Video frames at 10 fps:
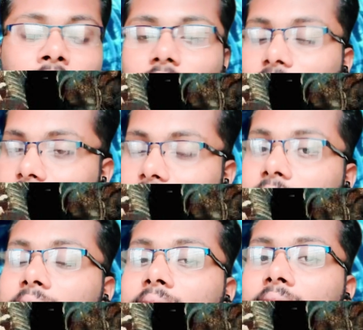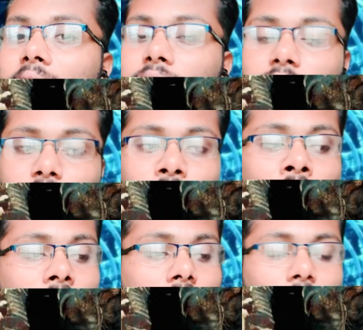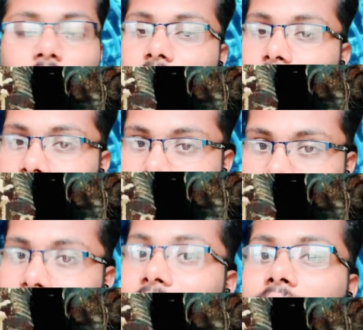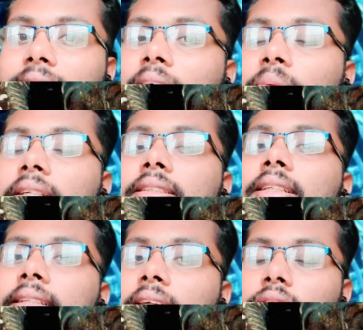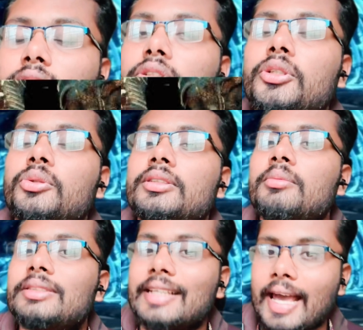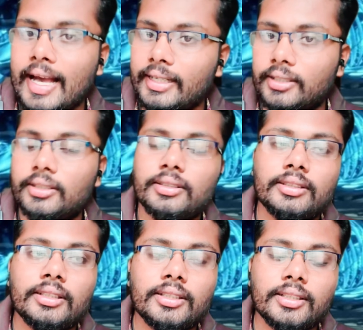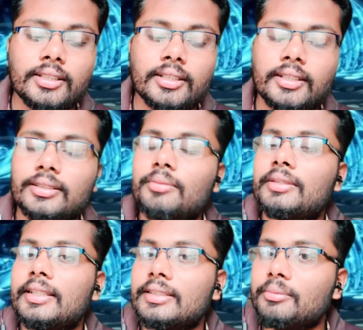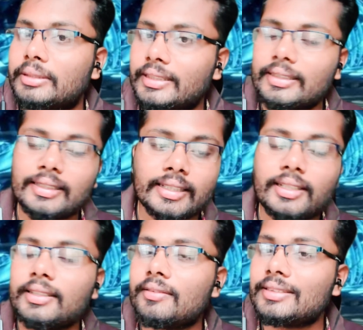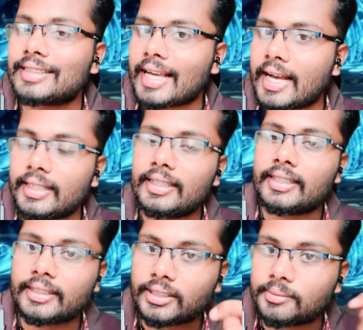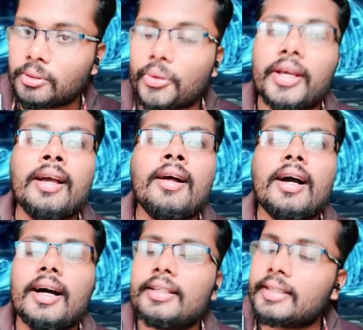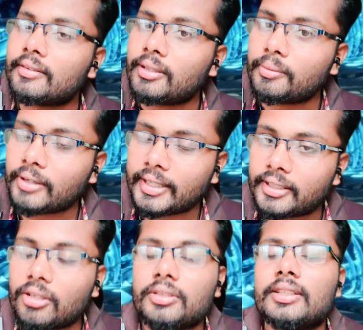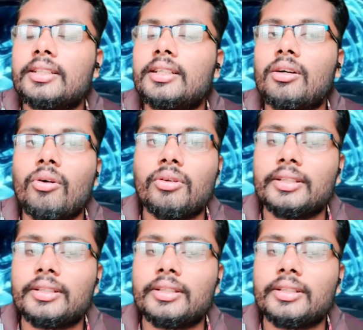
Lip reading: The first thing they have to do on the external examination, they will use some scanner. There is a machine there, they will scan the entire body and they will find out all